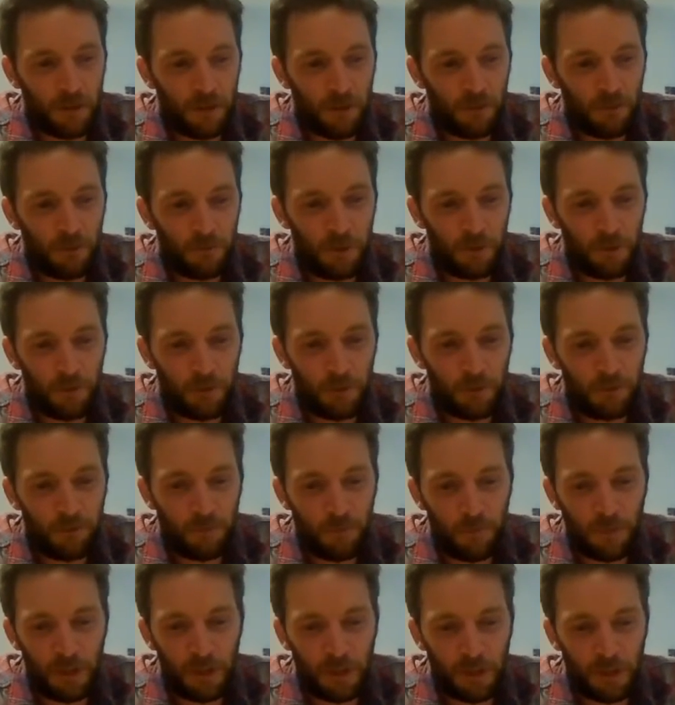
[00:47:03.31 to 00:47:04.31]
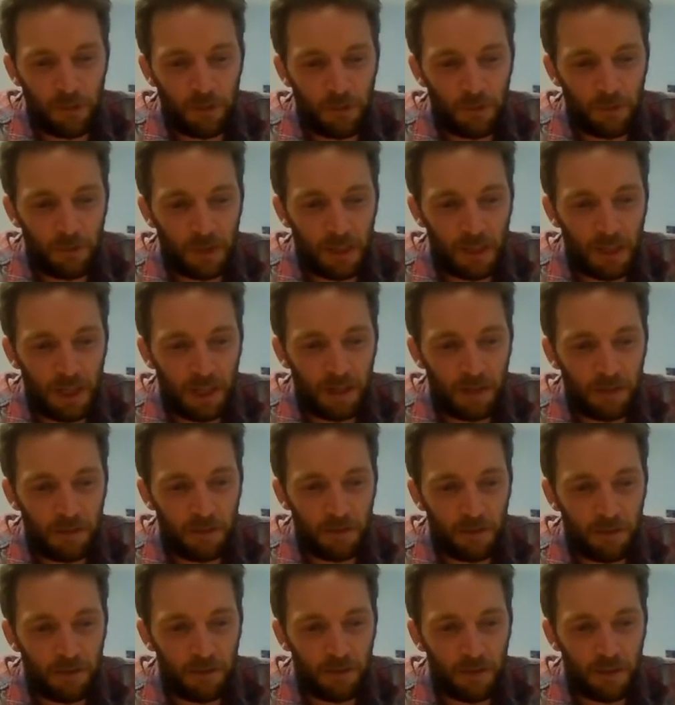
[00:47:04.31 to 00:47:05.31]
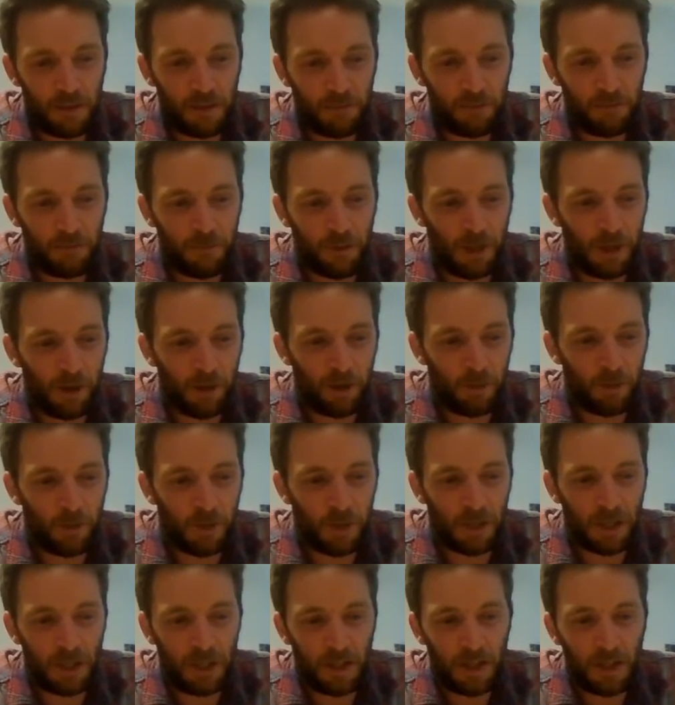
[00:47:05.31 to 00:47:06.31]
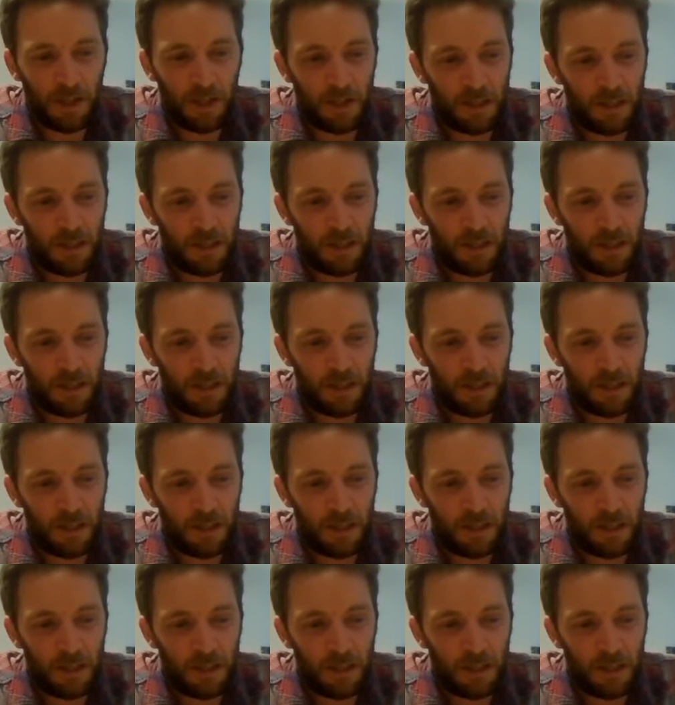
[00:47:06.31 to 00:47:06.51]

I don't know if people are familiar with what a lettuce looks like in flower, but